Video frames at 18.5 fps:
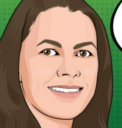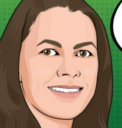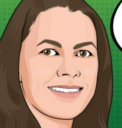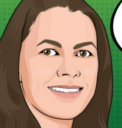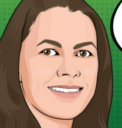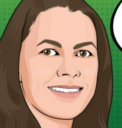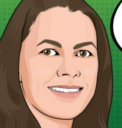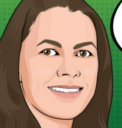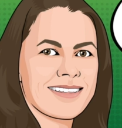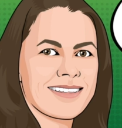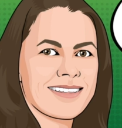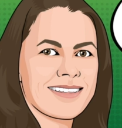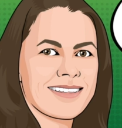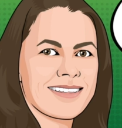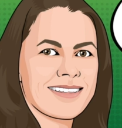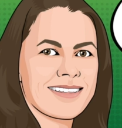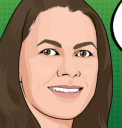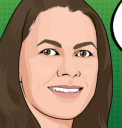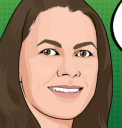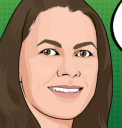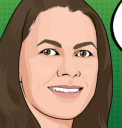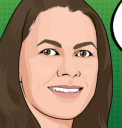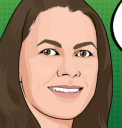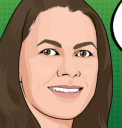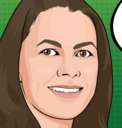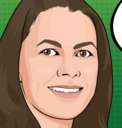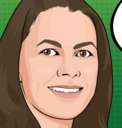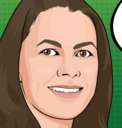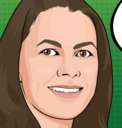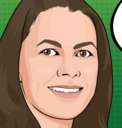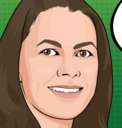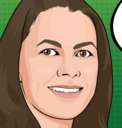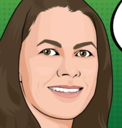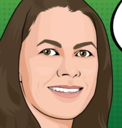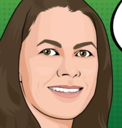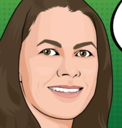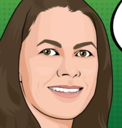
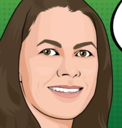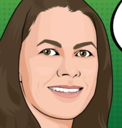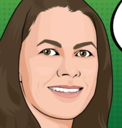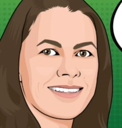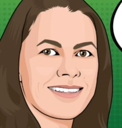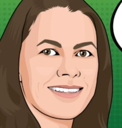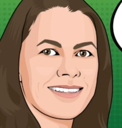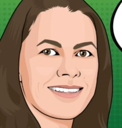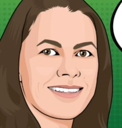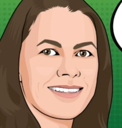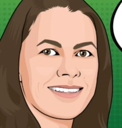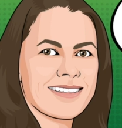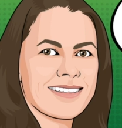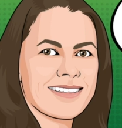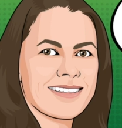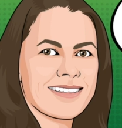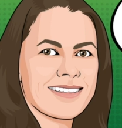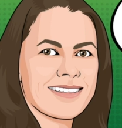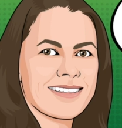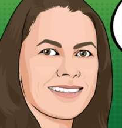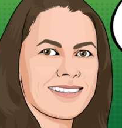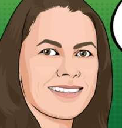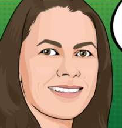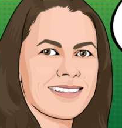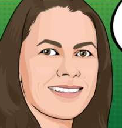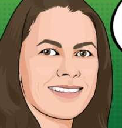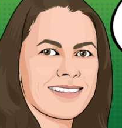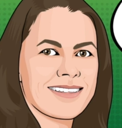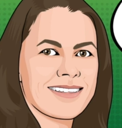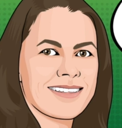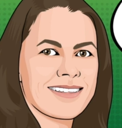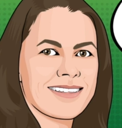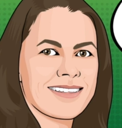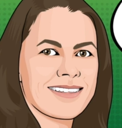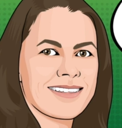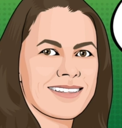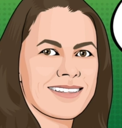
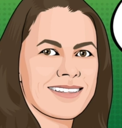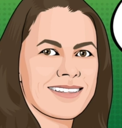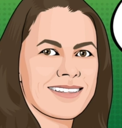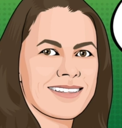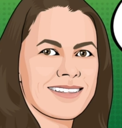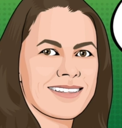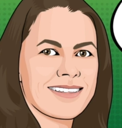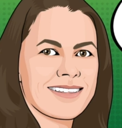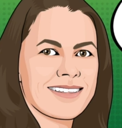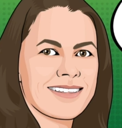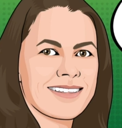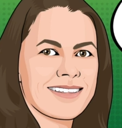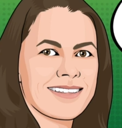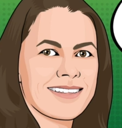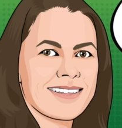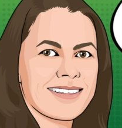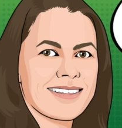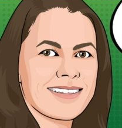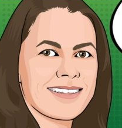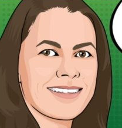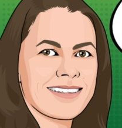The face doesn't move, so there is nothing to read.